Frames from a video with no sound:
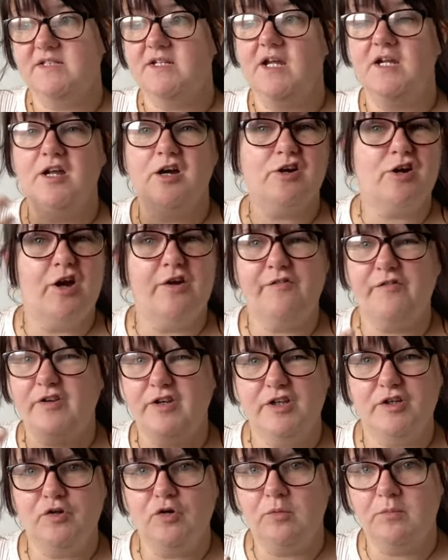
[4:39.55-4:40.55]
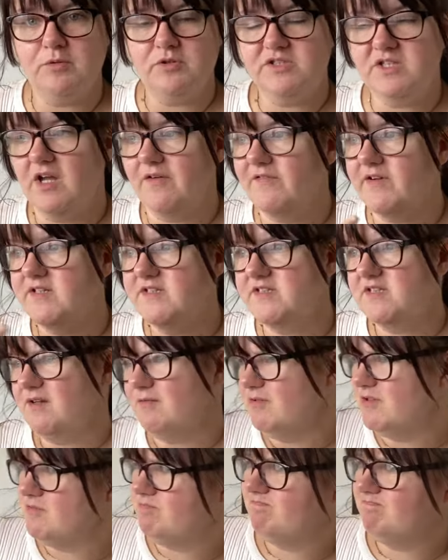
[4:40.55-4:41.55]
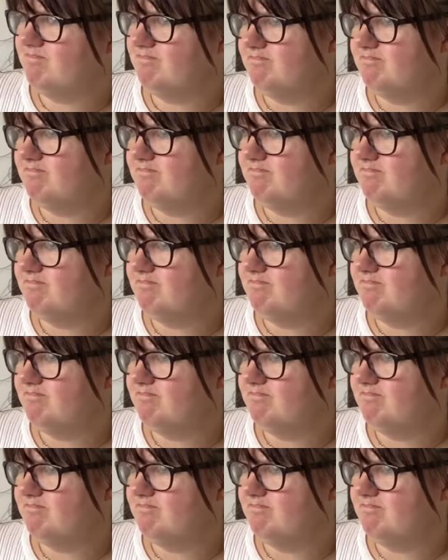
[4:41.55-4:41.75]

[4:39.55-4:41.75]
and then I'll go through the normal stuff, because there was